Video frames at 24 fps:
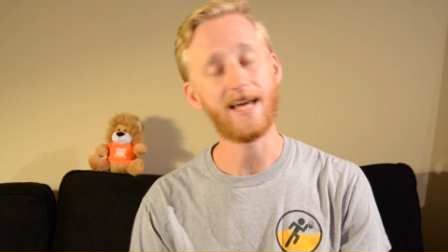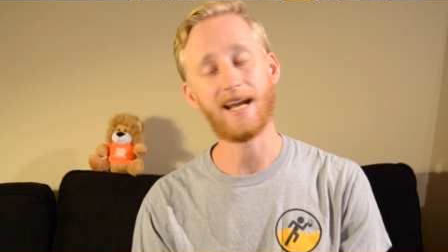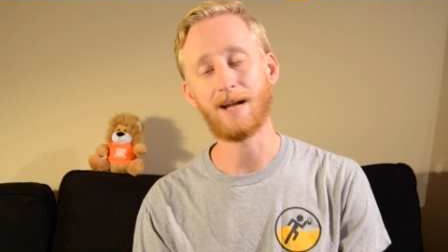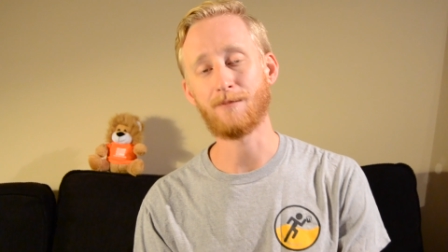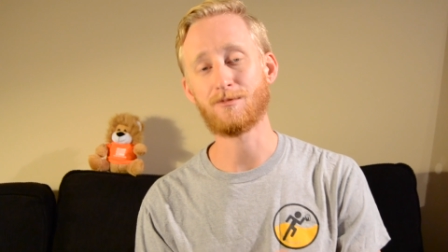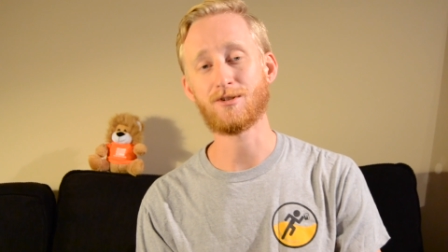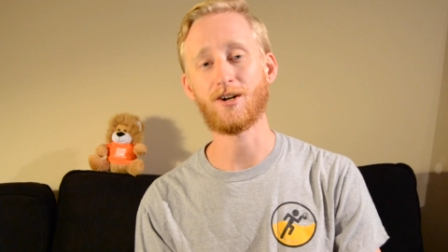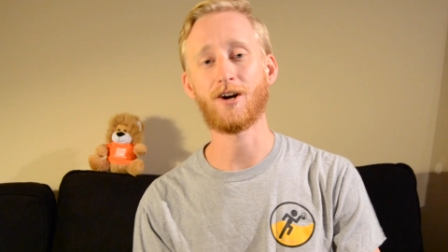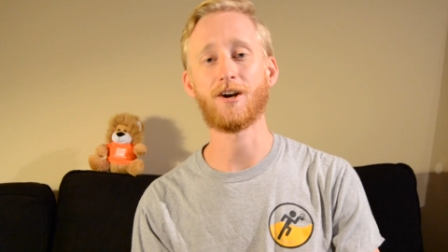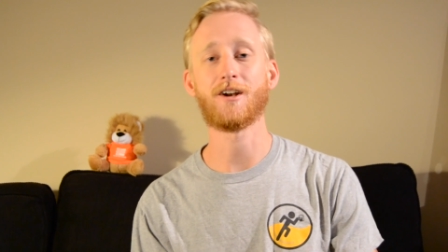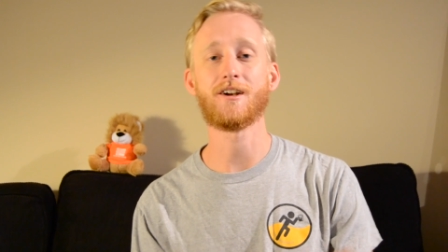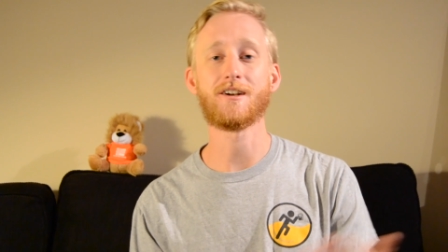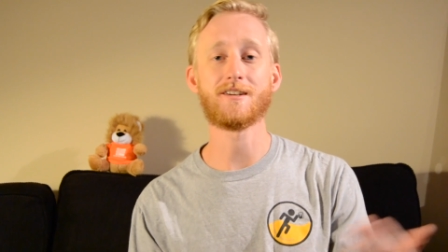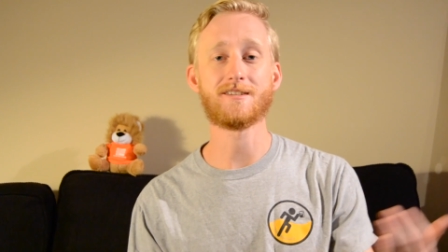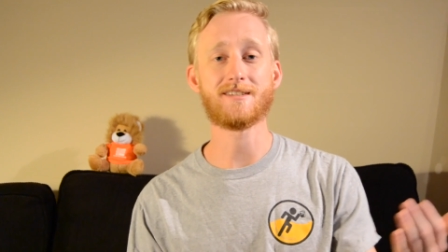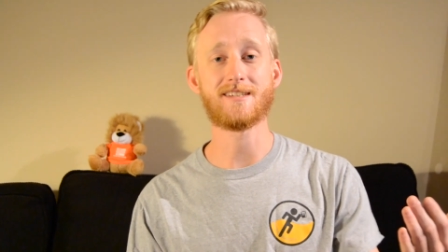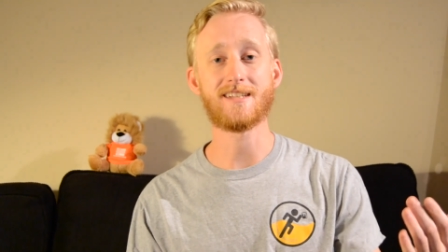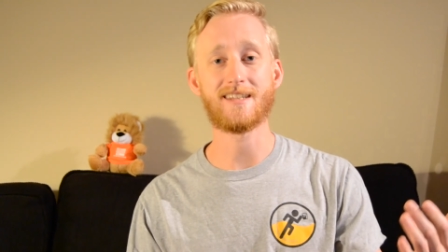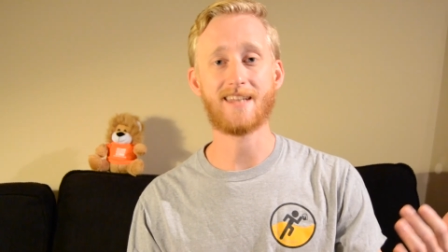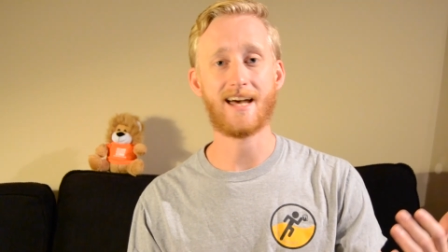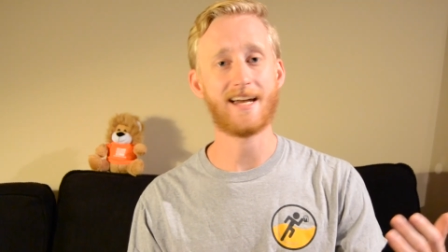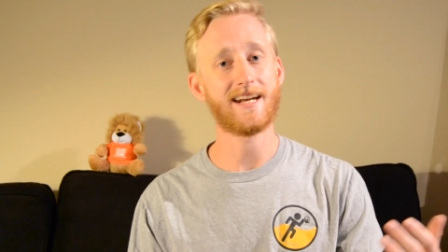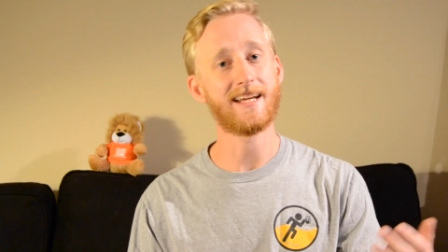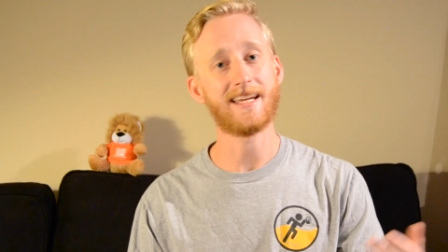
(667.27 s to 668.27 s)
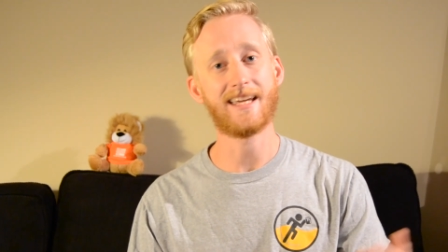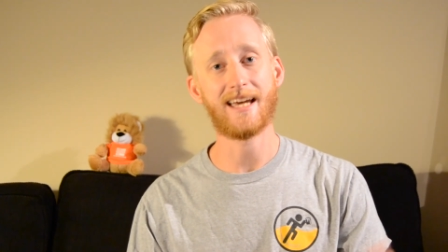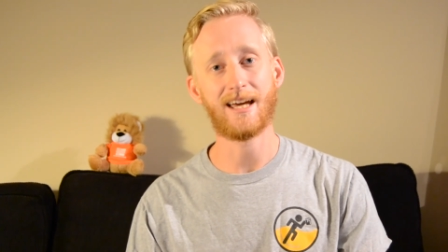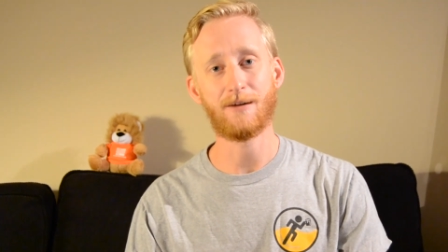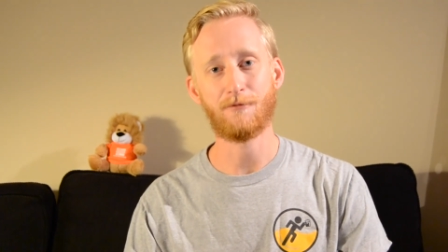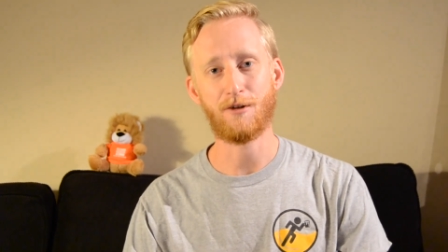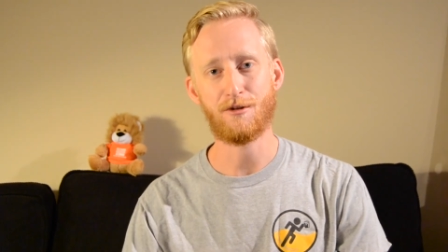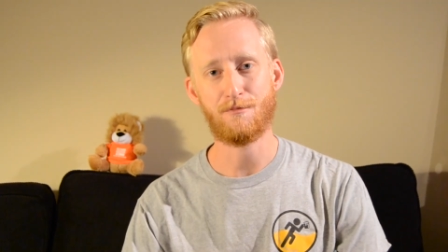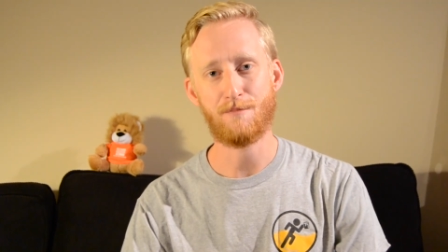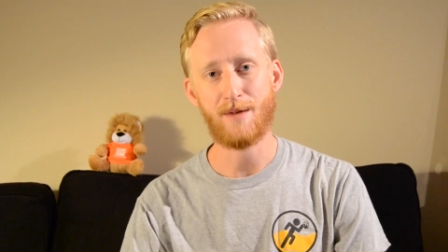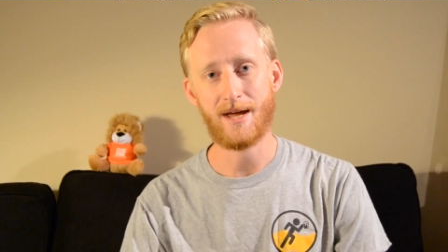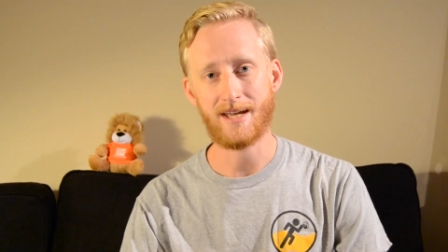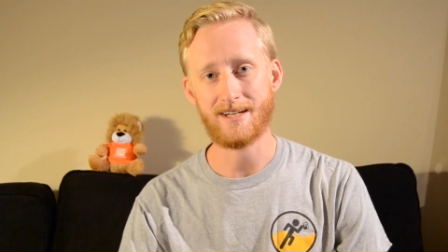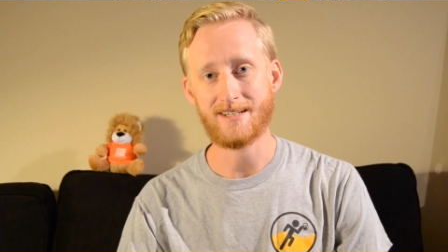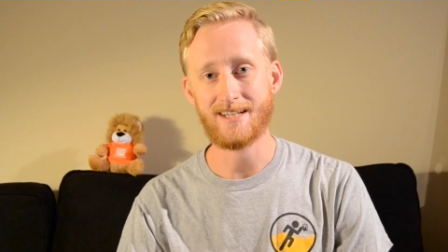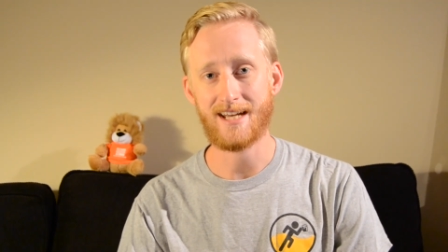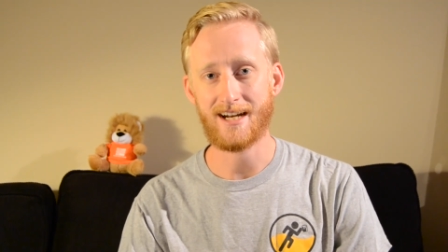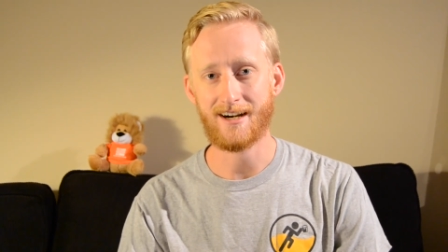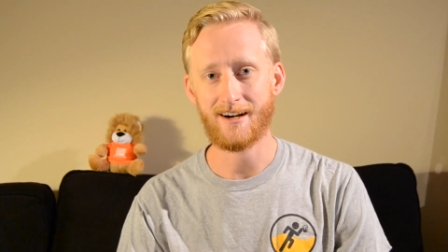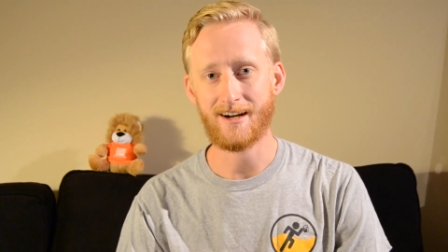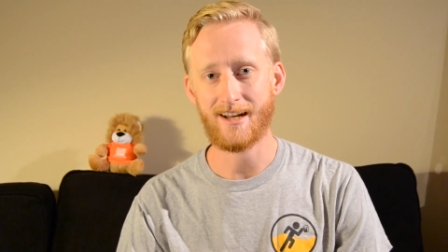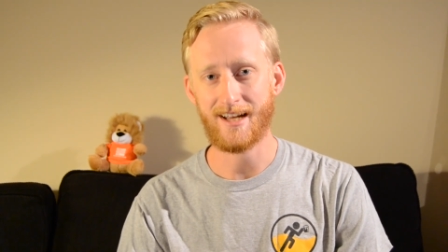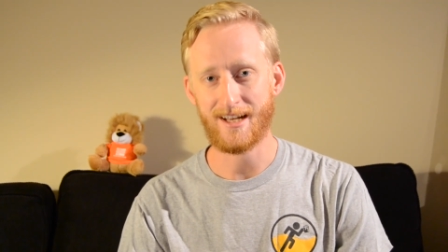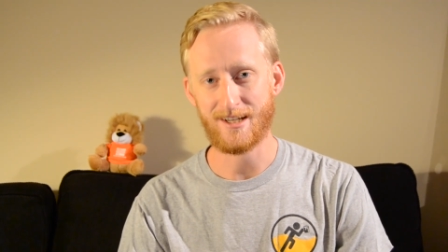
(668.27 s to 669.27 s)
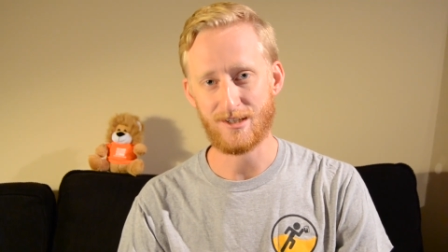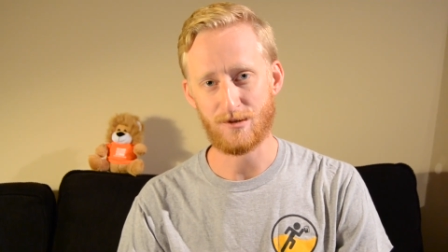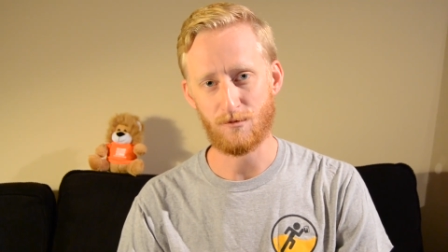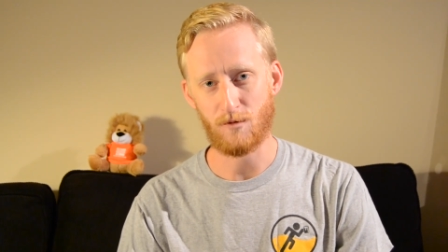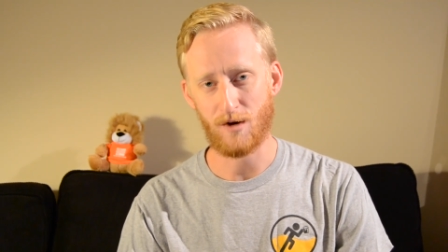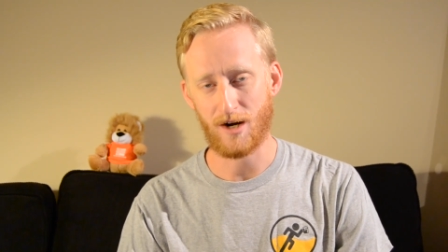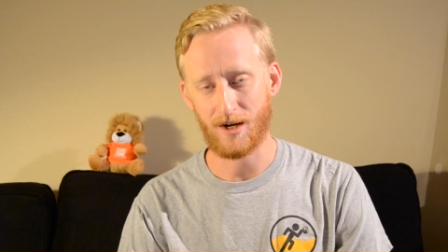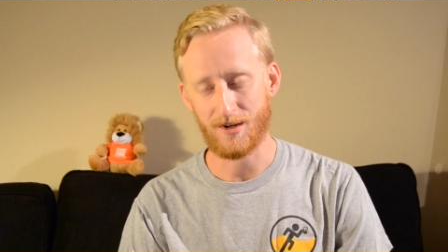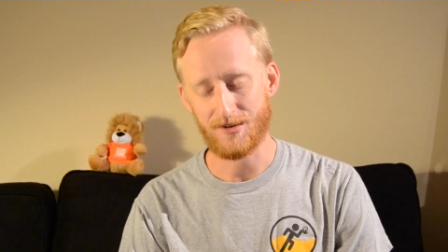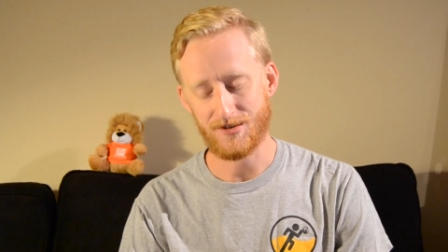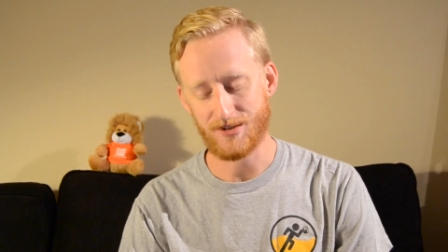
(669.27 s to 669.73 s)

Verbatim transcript: And I'm starting to see that again with Bandera as well.